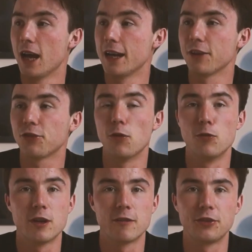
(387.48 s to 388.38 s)
And that's
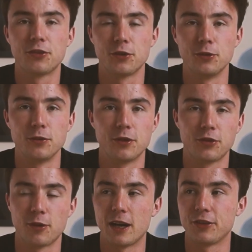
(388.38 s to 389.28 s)
all there is to the
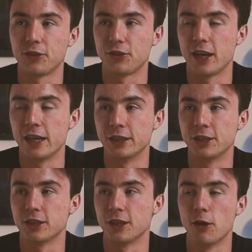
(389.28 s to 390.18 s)
schematic
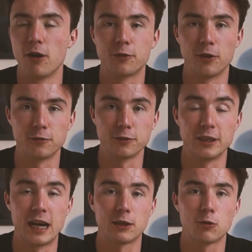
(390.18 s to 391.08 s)
stage. I know I've gone
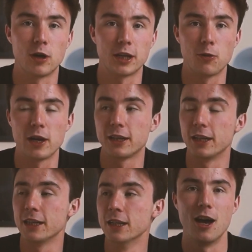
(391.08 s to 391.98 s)
through that quite
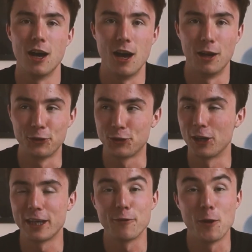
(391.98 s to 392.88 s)
quickly. I'm just
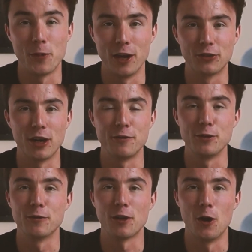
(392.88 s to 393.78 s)
trying to give you a bird's eye
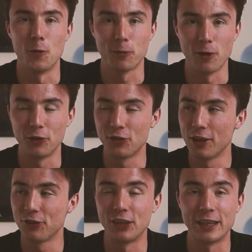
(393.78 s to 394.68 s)
view of the whole
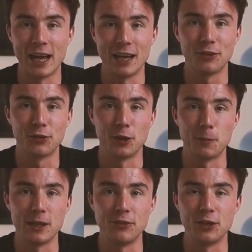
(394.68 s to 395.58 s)
process to get to the
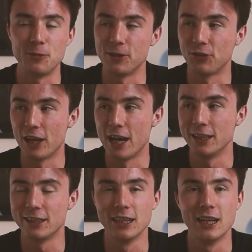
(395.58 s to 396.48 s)
P C B
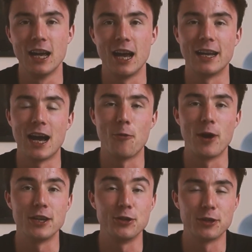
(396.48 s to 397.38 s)
stage, and that
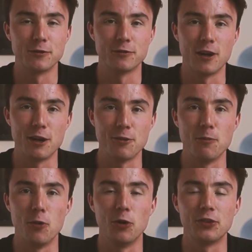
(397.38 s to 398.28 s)
way you can find
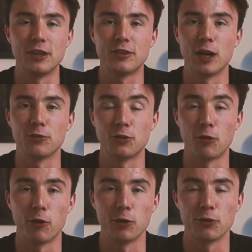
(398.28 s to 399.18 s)
more detailed
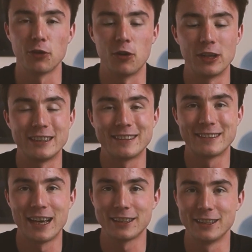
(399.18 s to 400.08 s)
tutorials on each
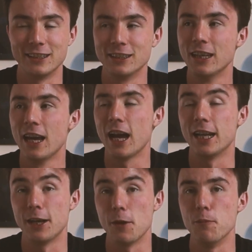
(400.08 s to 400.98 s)
section
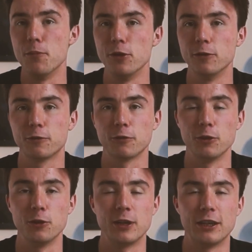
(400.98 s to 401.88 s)
and then move
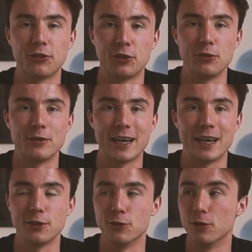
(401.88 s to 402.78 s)
through until you
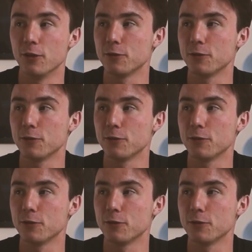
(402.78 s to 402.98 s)
get your